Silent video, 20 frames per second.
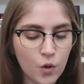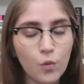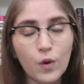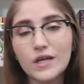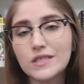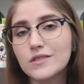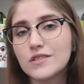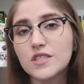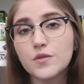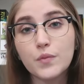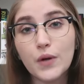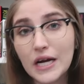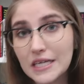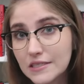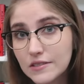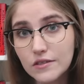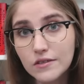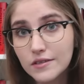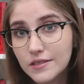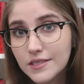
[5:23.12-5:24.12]
Wetzel's
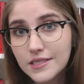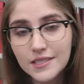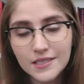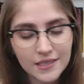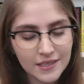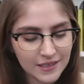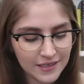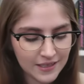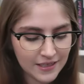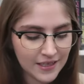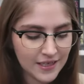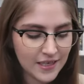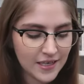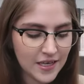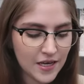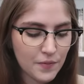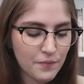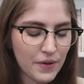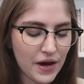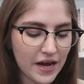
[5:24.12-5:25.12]
pretzels.
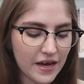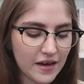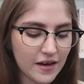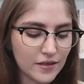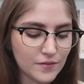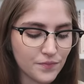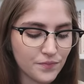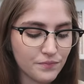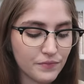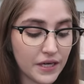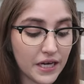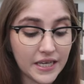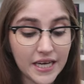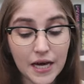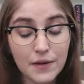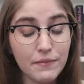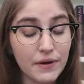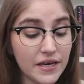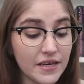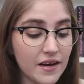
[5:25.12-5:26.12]
My, um,
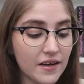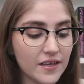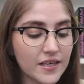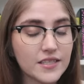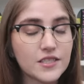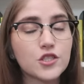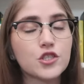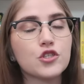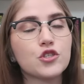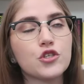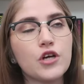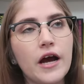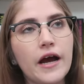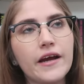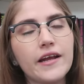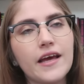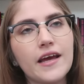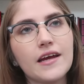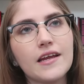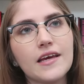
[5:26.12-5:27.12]
again, my youngest
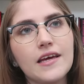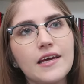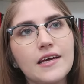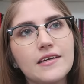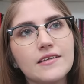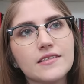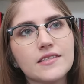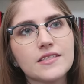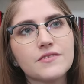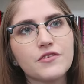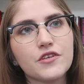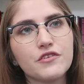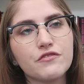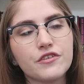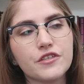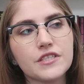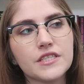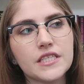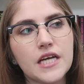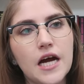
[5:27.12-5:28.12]
tried Auntie Anne's for the
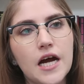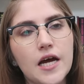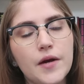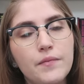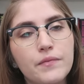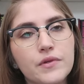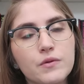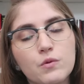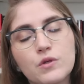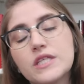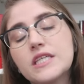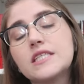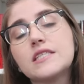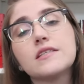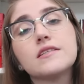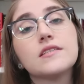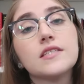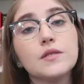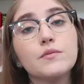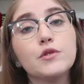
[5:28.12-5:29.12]
first time, well, at least
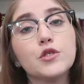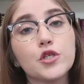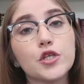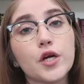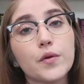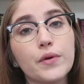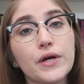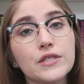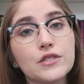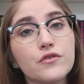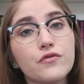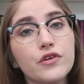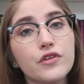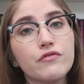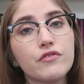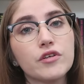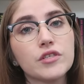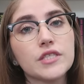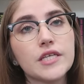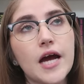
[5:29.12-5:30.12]
the cinnamon sugar pretzel for
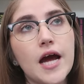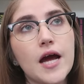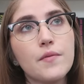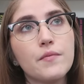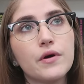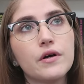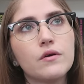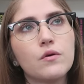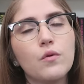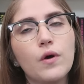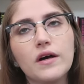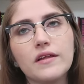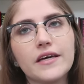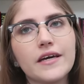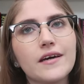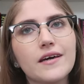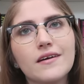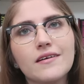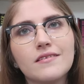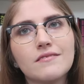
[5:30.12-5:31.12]
the first time, what,
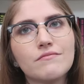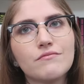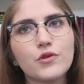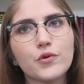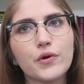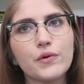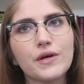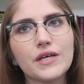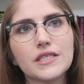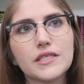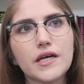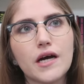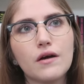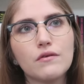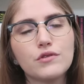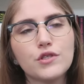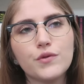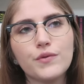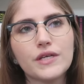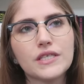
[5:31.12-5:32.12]
like three weeks
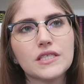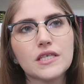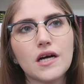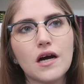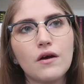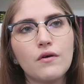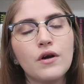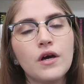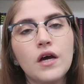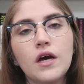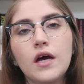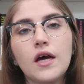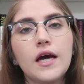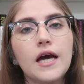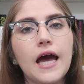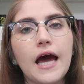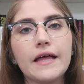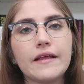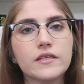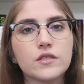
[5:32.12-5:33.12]
ago, two weeks ago?
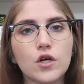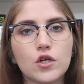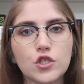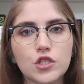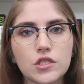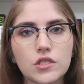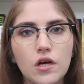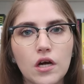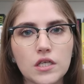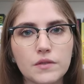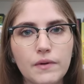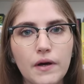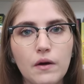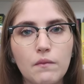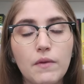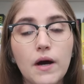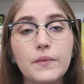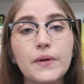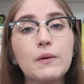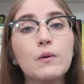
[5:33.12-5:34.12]
And that's all she's talked
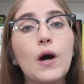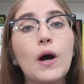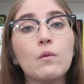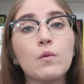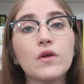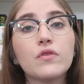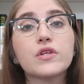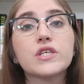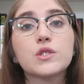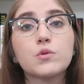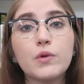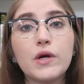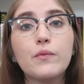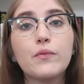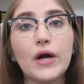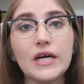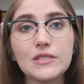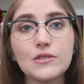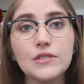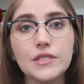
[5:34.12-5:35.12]
about. Mom, I, I want the sweet
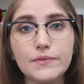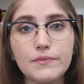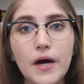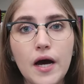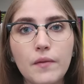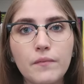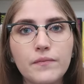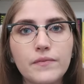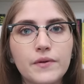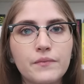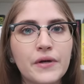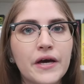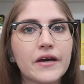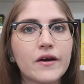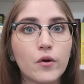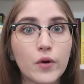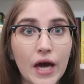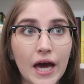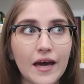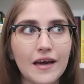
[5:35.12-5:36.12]
pretzels, Mom. I'm like,
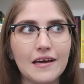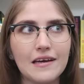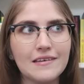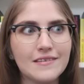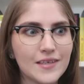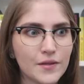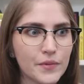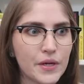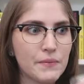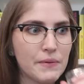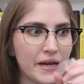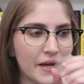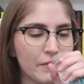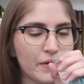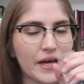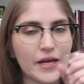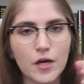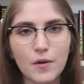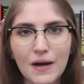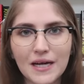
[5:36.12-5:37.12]
okay, give me a minute. We
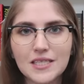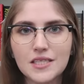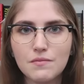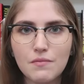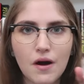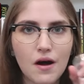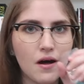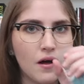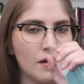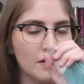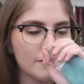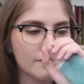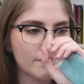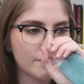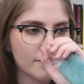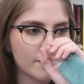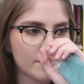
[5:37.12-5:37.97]
gotta go back to the mall.